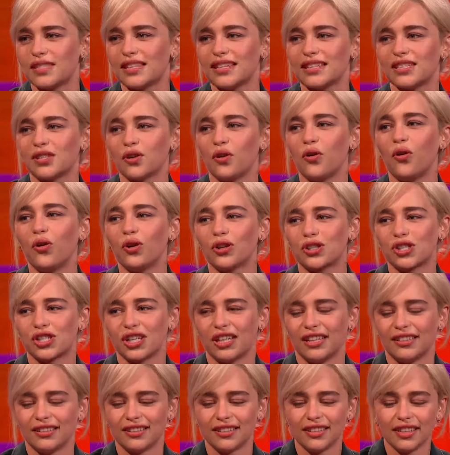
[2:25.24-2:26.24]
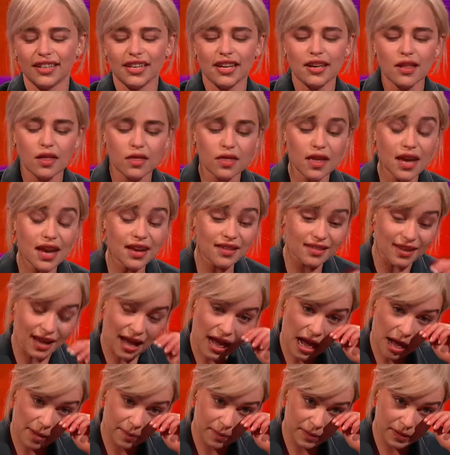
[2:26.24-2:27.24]
this auction thing that
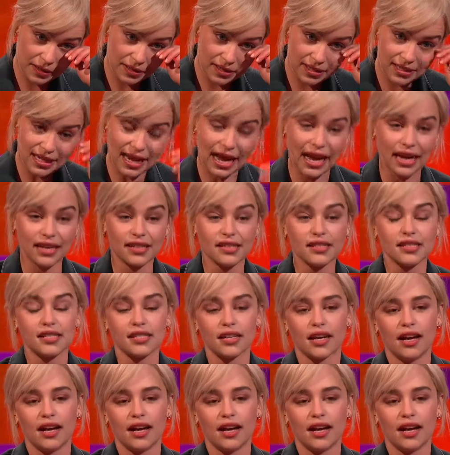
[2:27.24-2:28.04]
happened, and